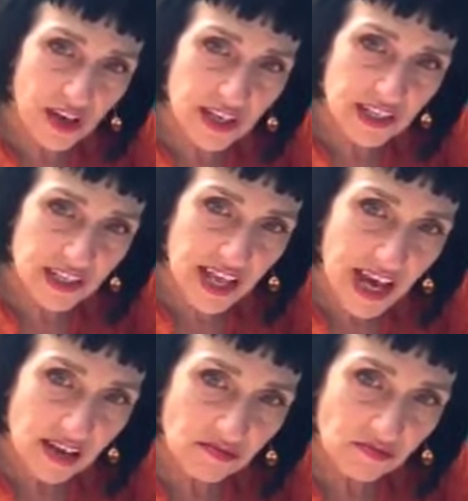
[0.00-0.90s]
Can you see
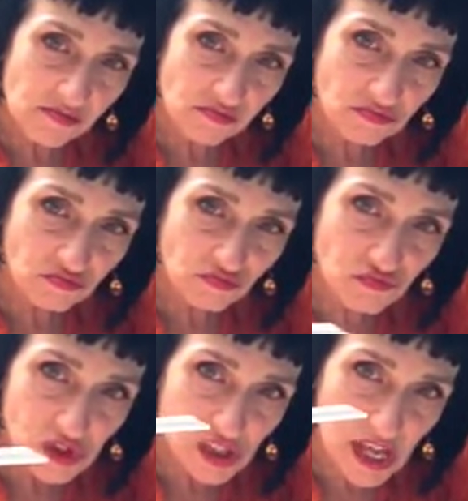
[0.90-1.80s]
that?
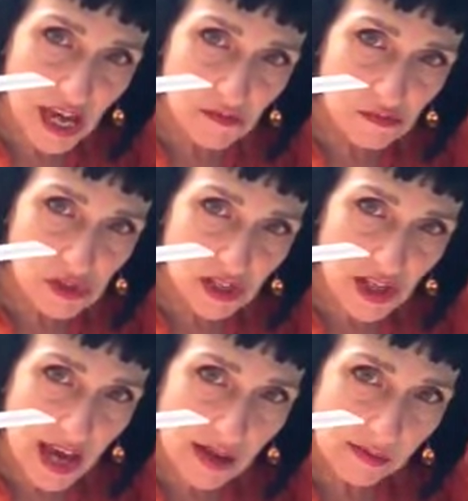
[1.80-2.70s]
Look at that. Like
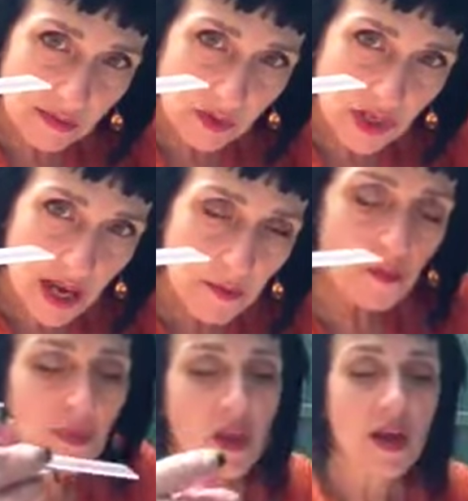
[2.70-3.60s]
that. Okay.
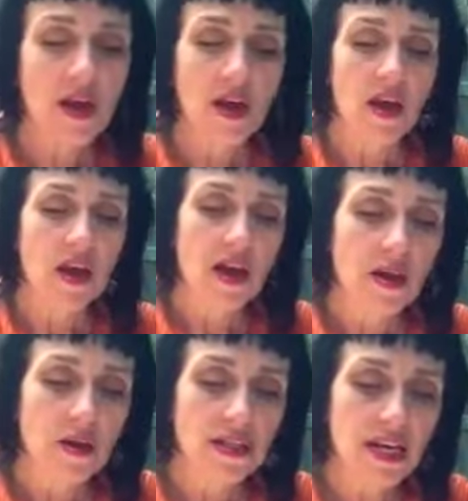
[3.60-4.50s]

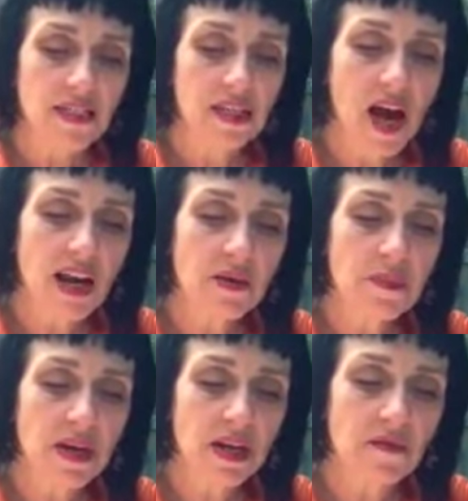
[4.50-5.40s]
Take a tiny
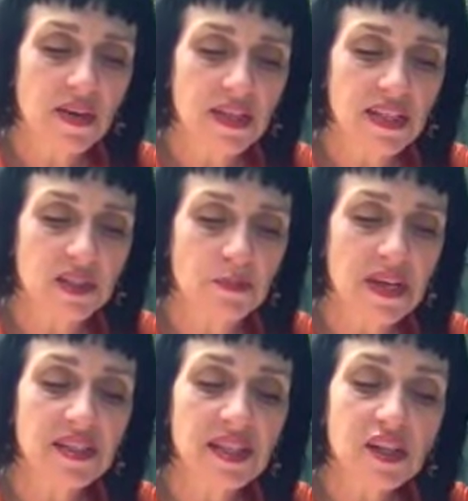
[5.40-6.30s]
bit of the incense.
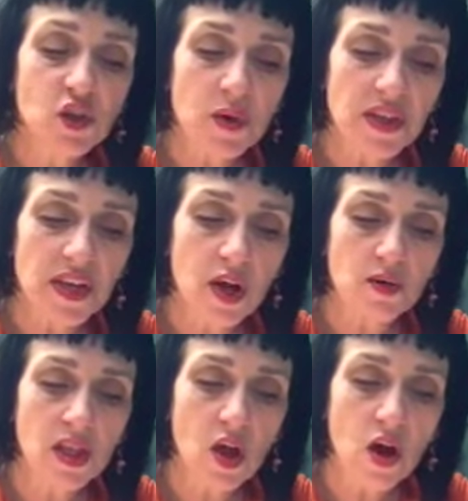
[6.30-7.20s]
Be stingy with it. It
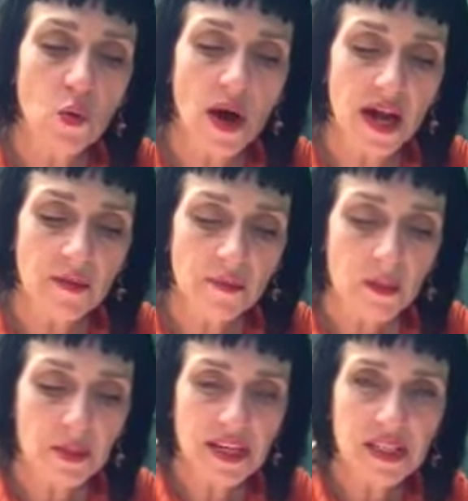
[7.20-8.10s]
goes a long way.
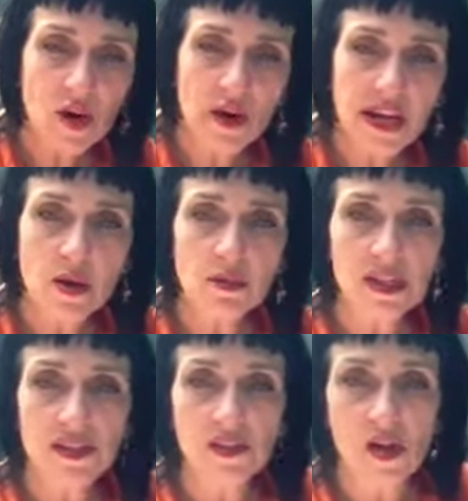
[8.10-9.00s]
Place it on a
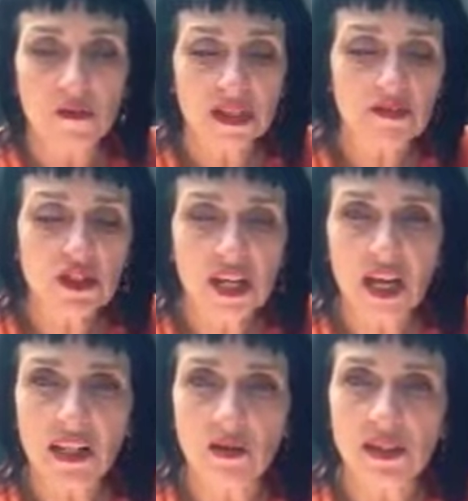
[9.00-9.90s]
heat-resistant surface. I've just
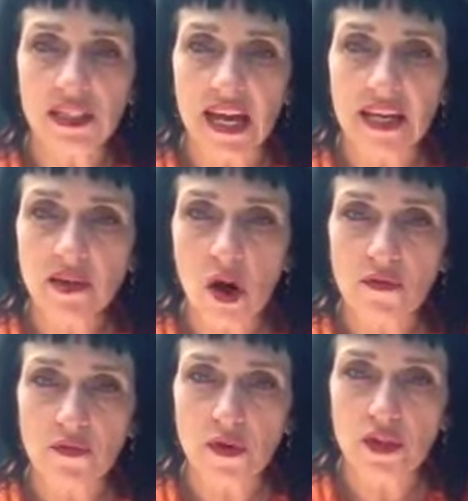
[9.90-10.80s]
got a little slate
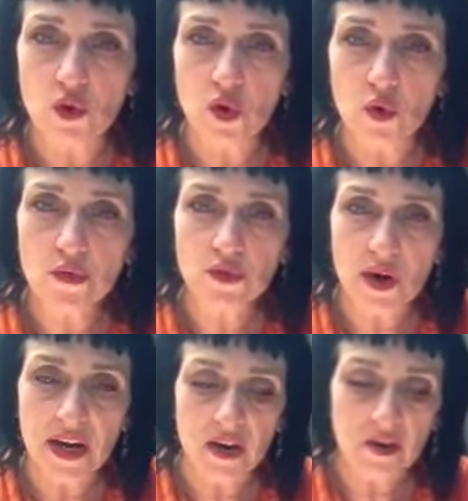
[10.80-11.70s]
off the French Quarter roofs
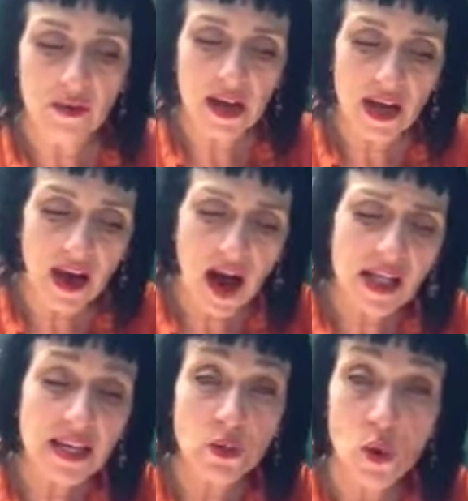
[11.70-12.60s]
right here.
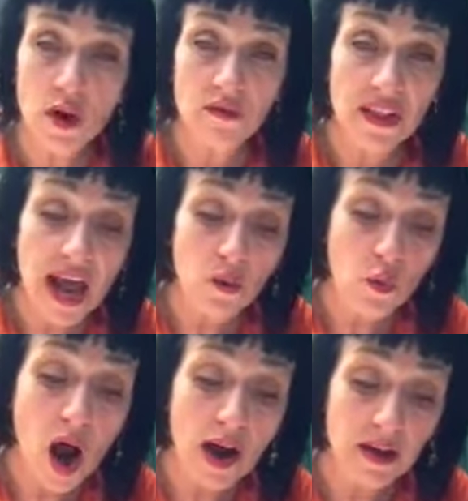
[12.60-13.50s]
I like to work a flat
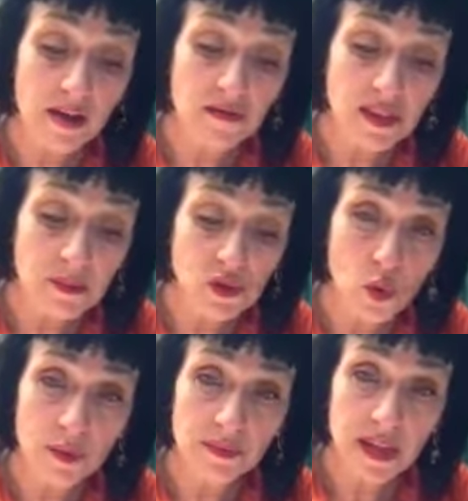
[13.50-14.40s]
rock of some
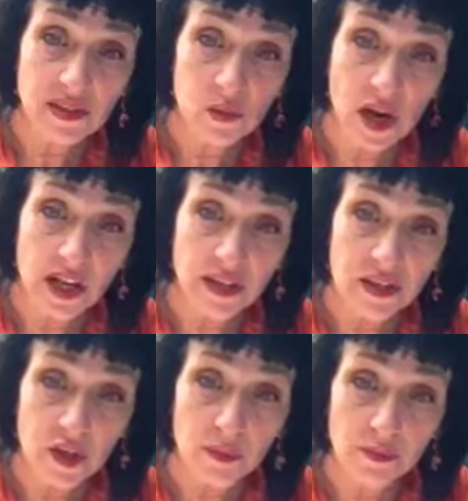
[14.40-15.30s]
sort. That's what I like
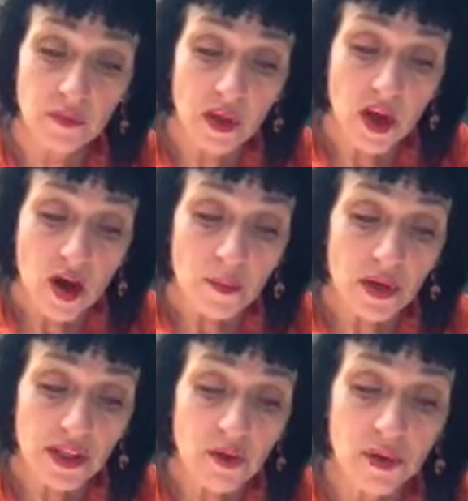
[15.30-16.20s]
to do.
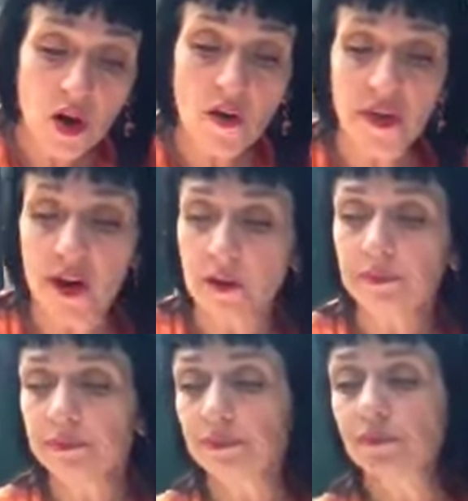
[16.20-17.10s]
Put a little bit on there.